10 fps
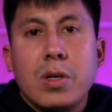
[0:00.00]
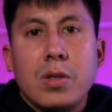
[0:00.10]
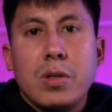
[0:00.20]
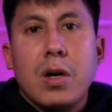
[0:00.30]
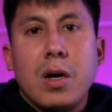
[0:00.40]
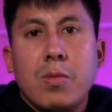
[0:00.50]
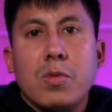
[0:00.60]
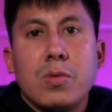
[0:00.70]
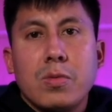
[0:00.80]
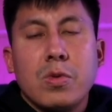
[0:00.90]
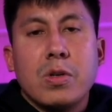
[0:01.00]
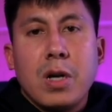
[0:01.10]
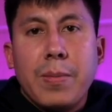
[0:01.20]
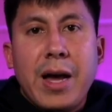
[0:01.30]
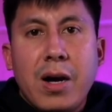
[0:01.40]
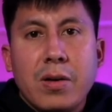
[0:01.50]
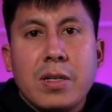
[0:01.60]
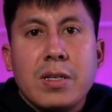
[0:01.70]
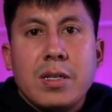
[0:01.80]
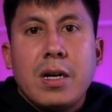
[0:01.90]
Um, will, will come out,
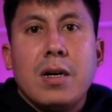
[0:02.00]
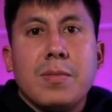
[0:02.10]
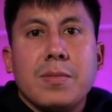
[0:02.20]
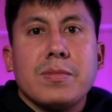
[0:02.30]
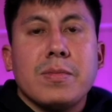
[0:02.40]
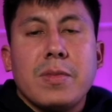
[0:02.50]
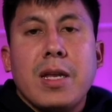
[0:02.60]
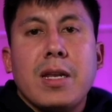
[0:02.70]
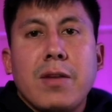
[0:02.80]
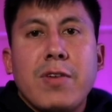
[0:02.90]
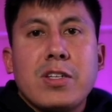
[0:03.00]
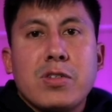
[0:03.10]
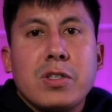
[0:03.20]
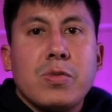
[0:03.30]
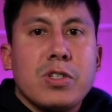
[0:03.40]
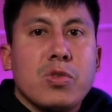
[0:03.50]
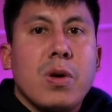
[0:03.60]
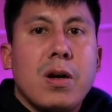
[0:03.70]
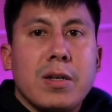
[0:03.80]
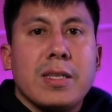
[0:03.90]
um, and then eventually it'll reach to
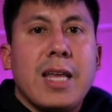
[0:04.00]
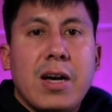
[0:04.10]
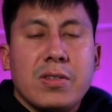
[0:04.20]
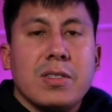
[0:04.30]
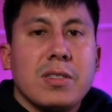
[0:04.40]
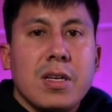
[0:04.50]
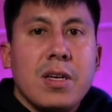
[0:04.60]
one hundred thousand.